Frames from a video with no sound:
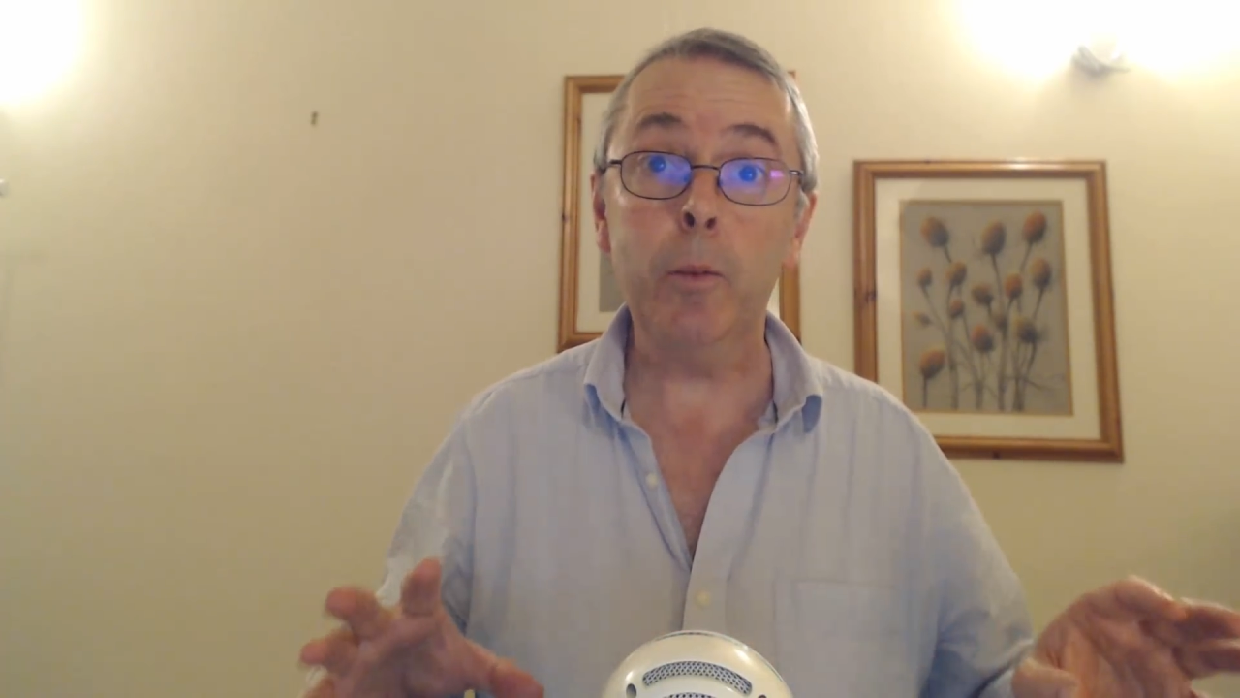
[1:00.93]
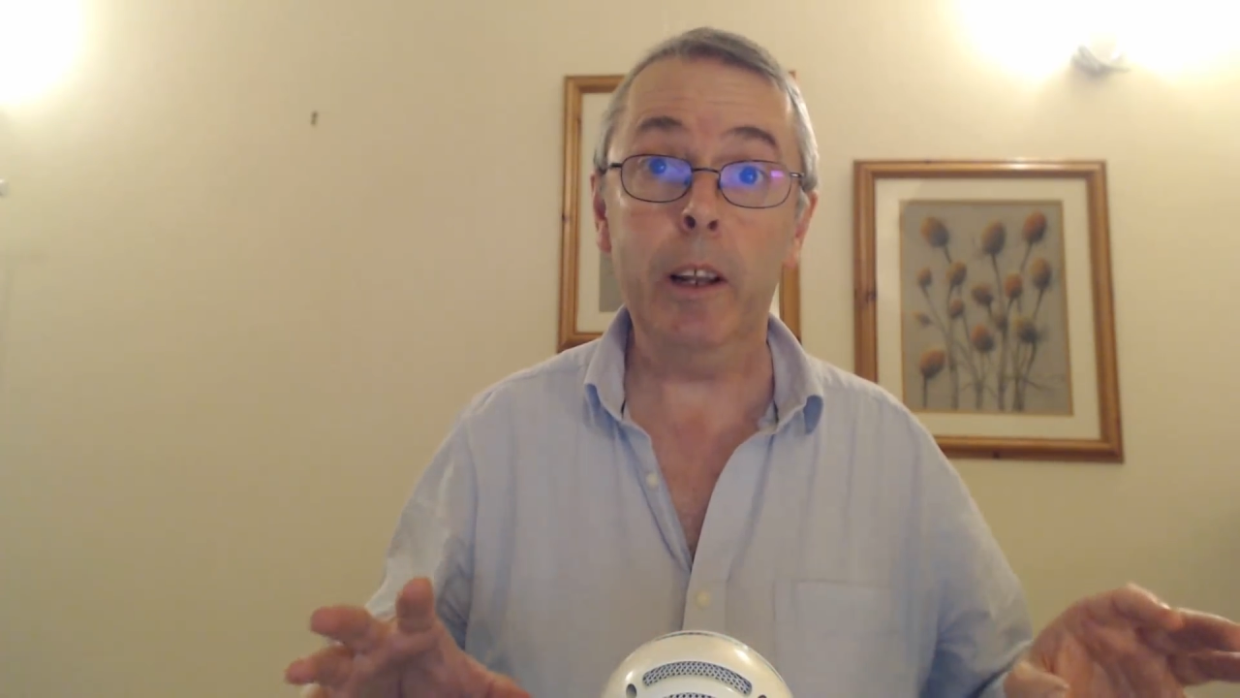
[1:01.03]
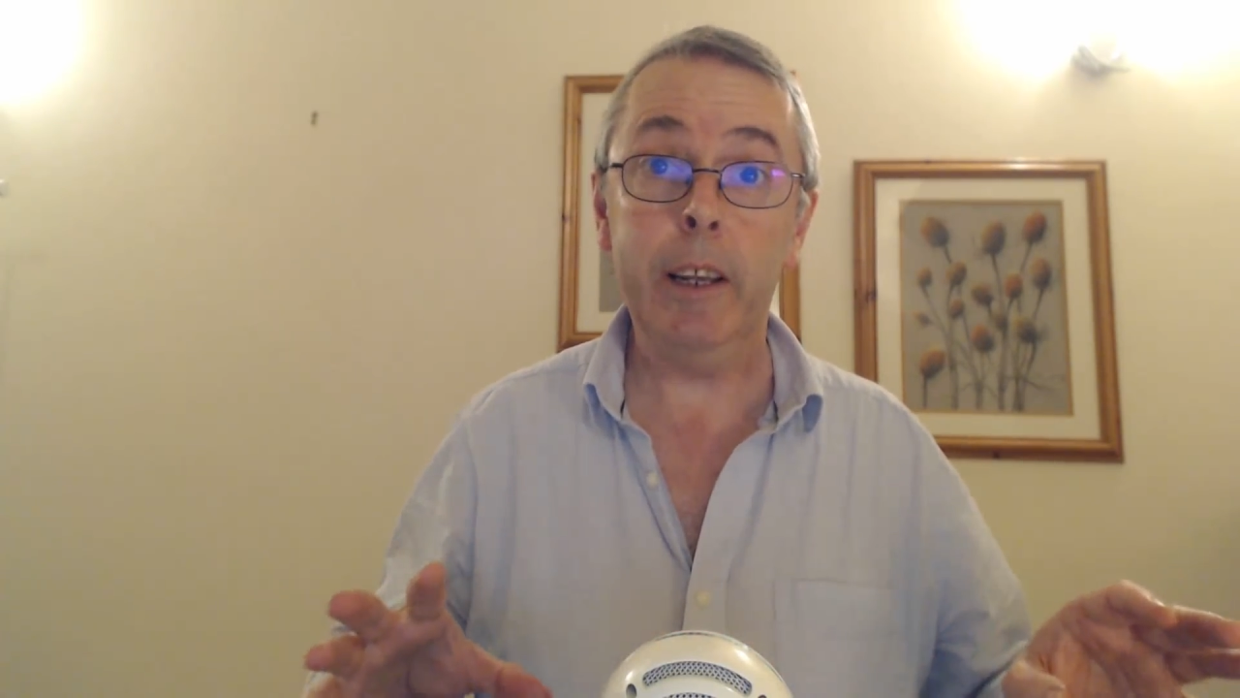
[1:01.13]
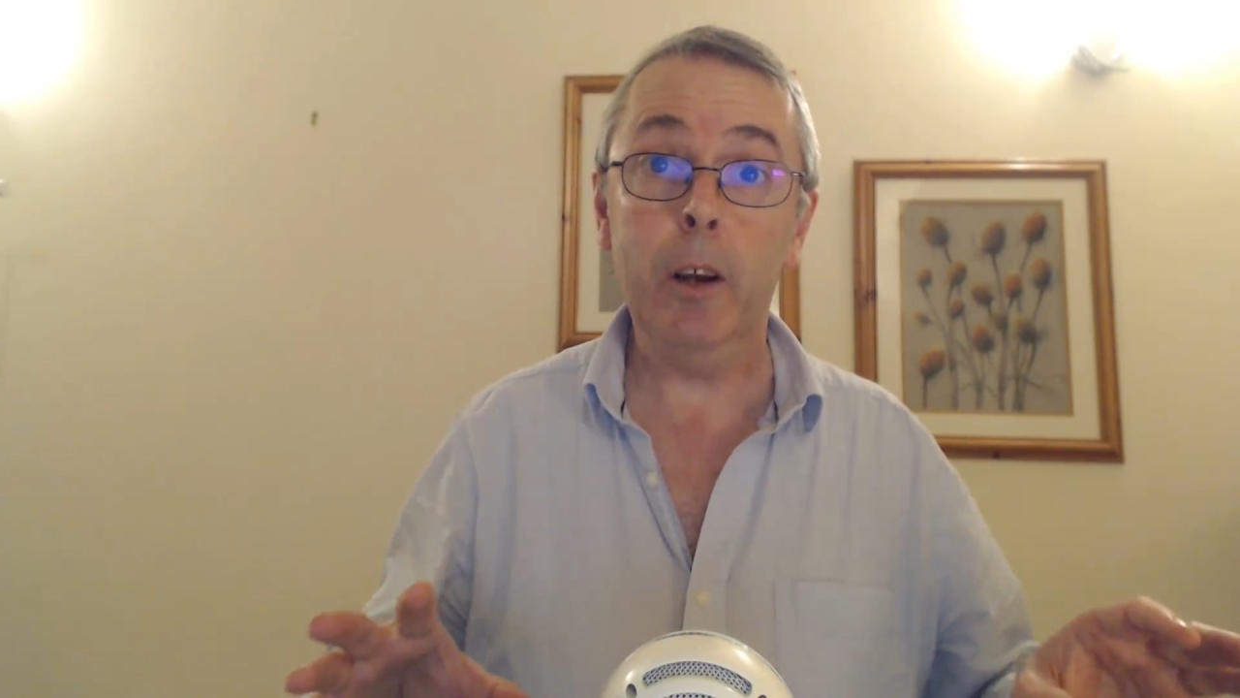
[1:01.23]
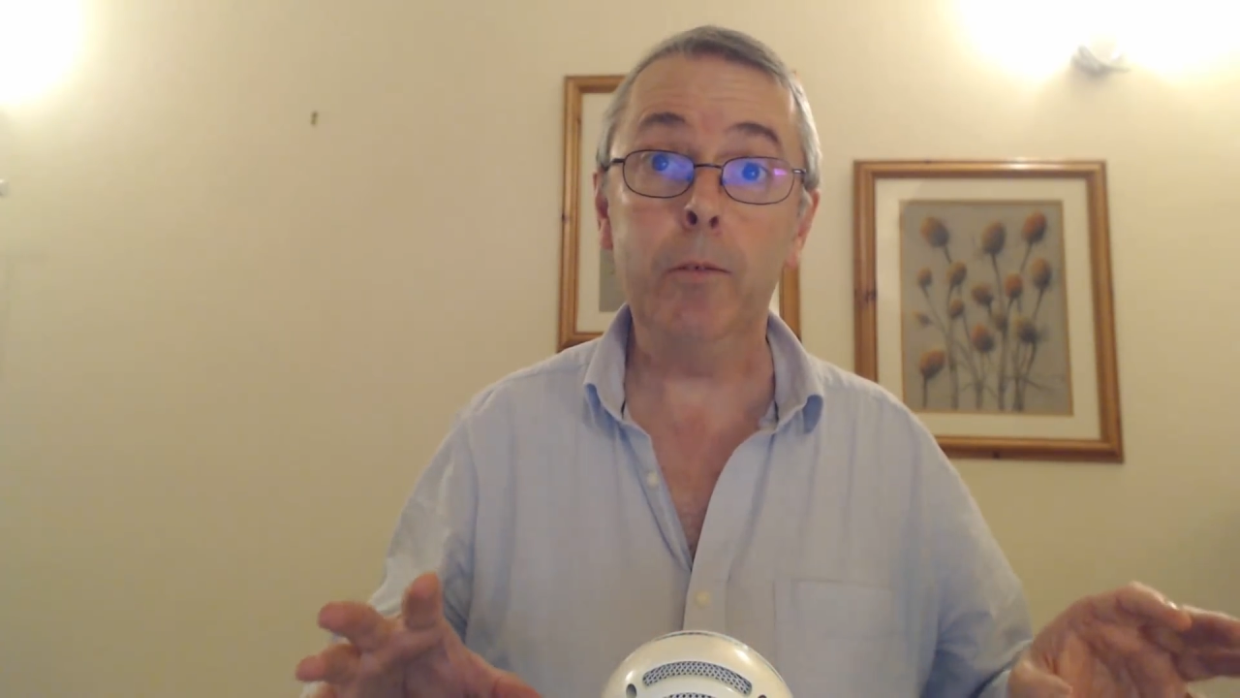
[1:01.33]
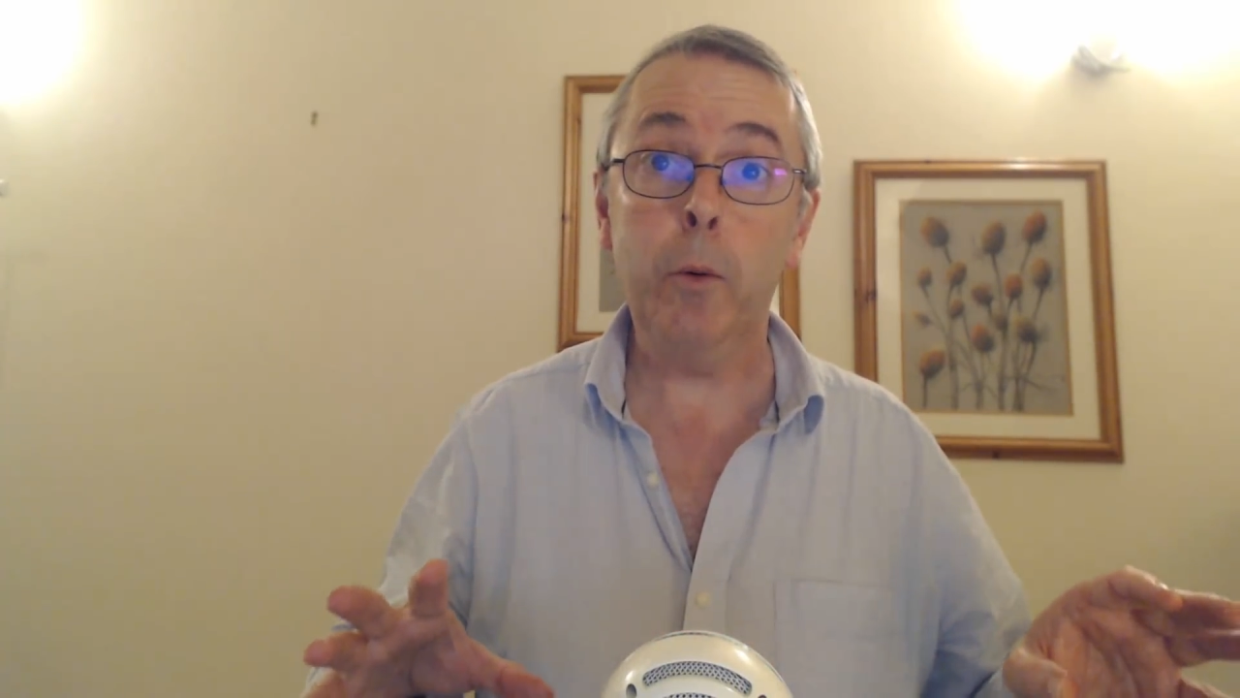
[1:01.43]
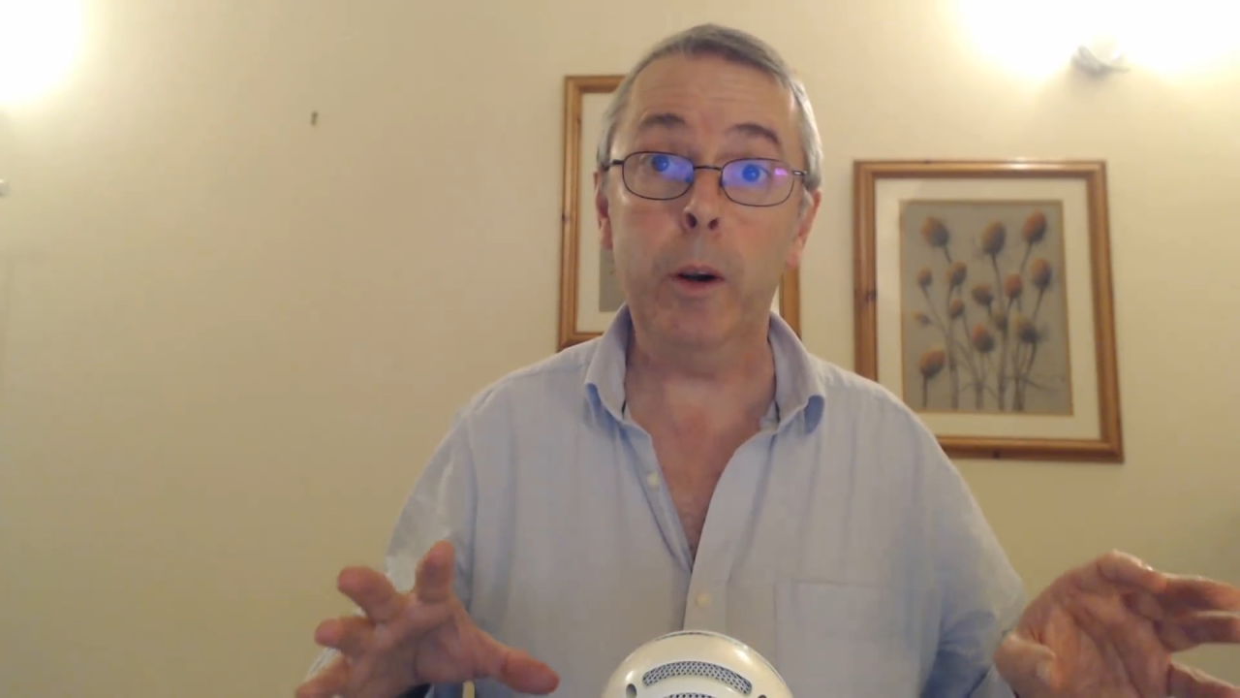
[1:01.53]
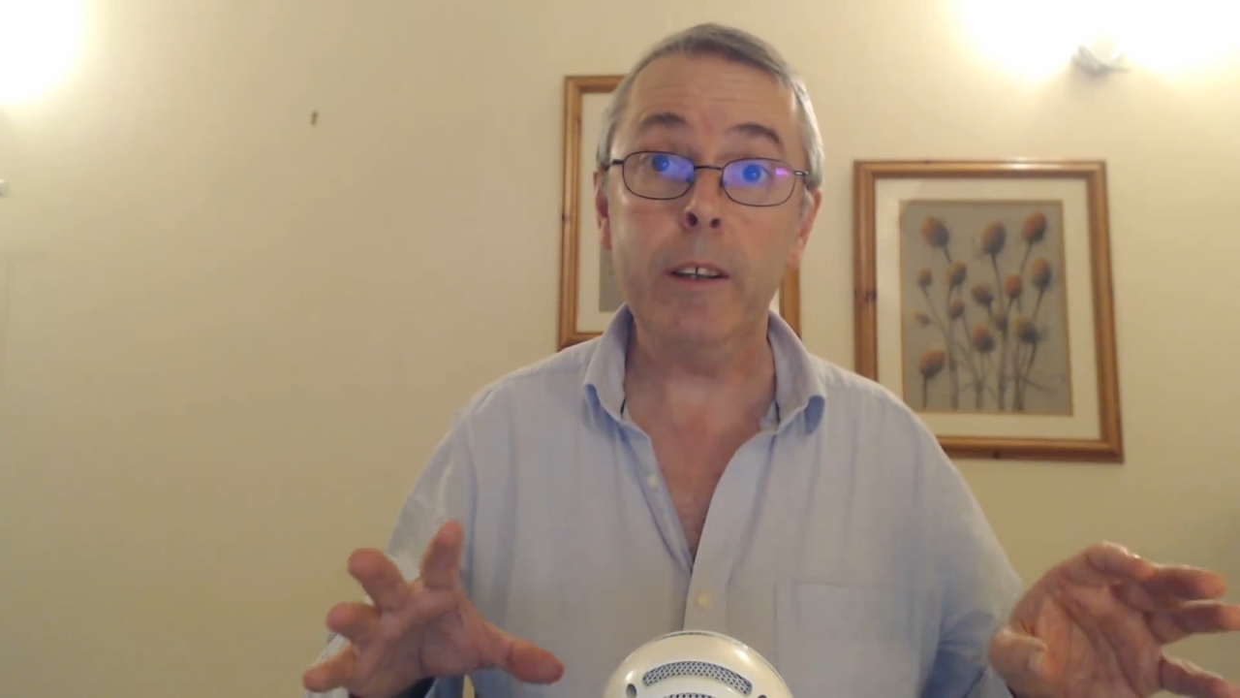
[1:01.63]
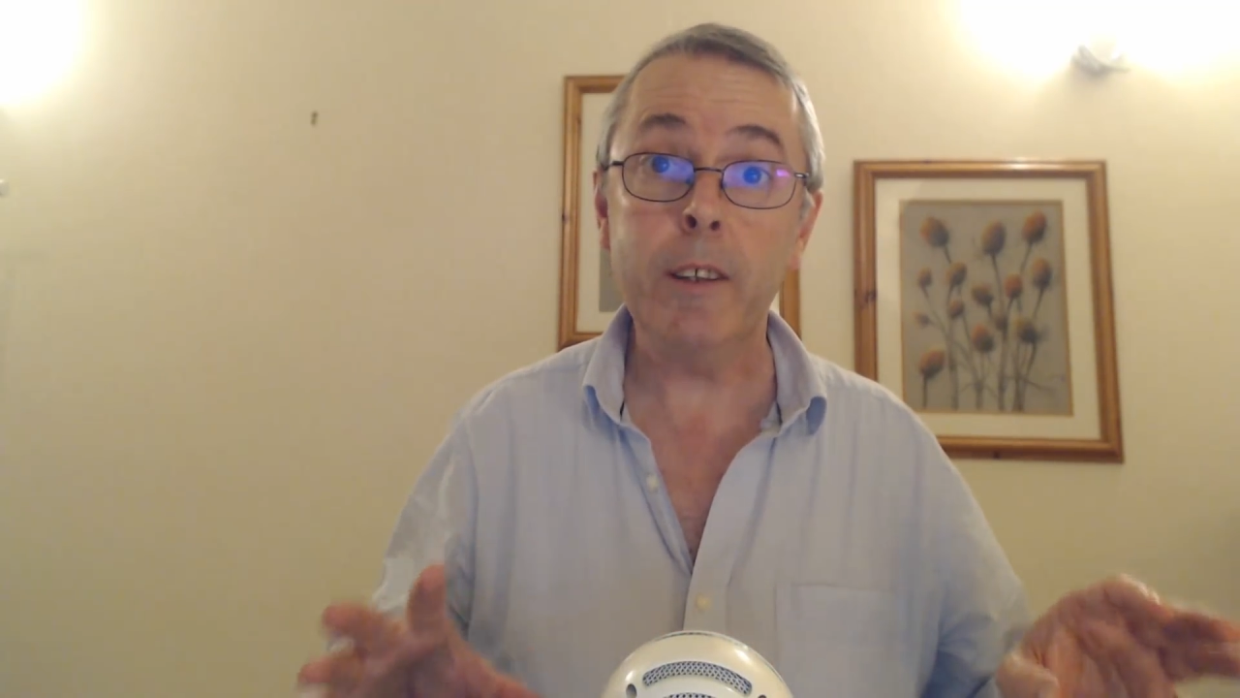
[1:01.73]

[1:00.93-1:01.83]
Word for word: really afford